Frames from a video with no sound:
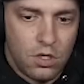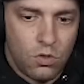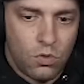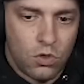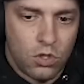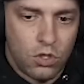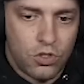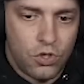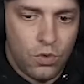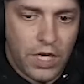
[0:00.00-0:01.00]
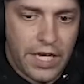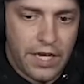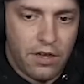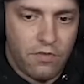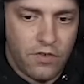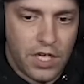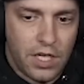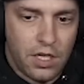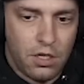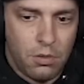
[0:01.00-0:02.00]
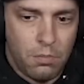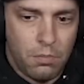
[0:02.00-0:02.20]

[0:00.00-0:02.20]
in order to have a